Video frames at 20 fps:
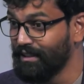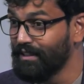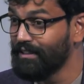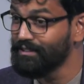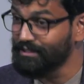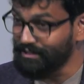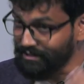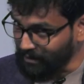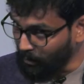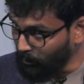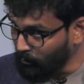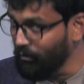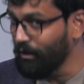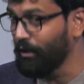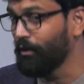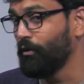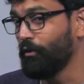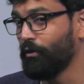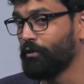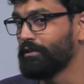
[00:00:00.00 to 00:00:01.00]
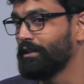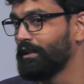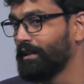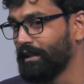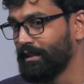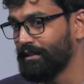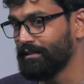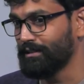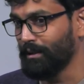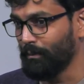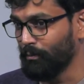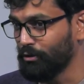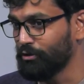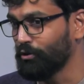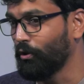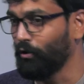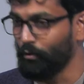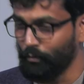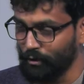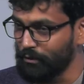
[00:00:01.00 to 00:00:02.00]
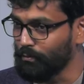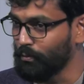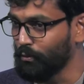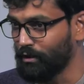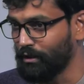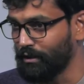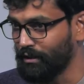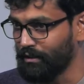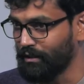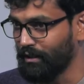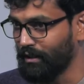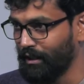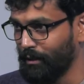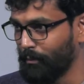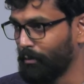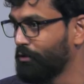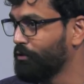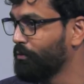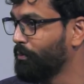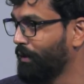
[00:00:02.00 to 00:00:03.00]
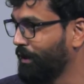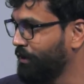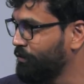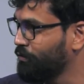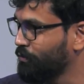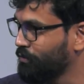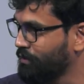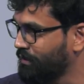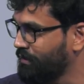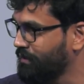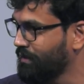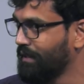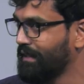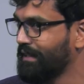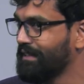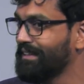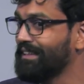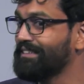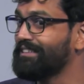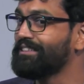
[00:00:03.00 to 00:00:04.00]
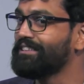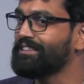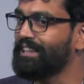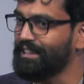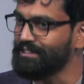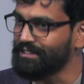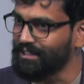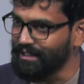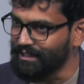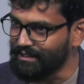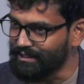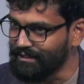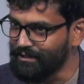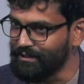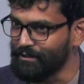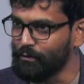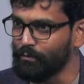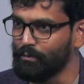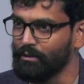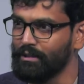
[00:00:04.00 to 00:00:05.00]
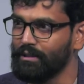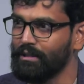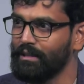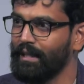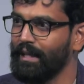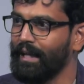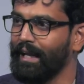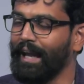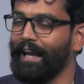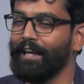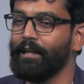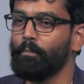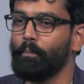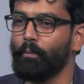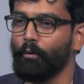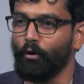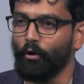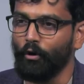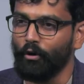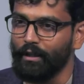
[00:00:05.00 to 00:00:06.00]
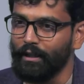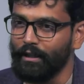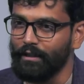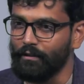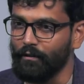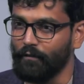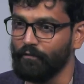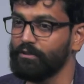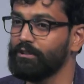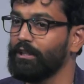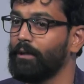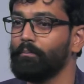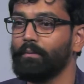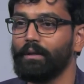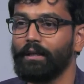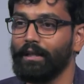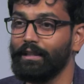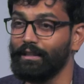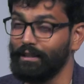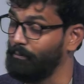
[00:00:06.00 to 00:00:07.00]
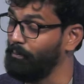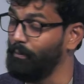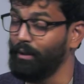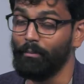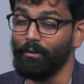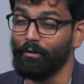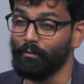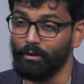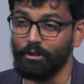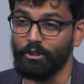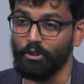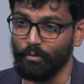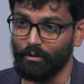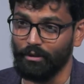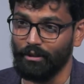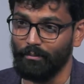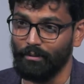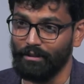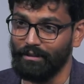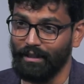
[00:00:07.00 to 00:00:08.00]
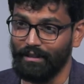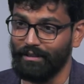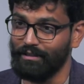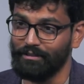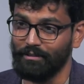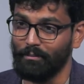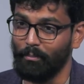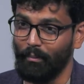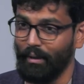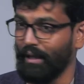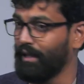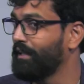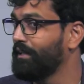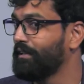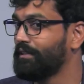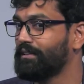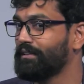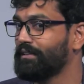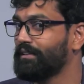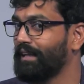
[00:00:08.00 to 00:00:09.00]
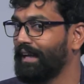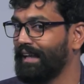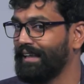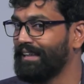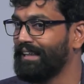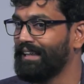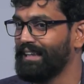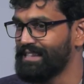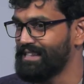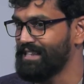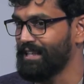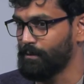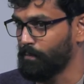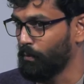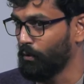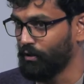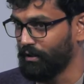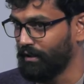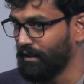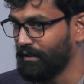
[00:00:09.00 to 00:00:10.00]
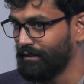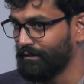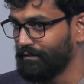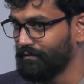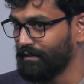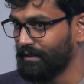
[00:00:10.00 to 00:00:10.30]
Somewhere along the line, someone's always putting in the labor to make sure that it's translated into an end product of some kind. It may be virtual, but that doesn't make it any less exploitative.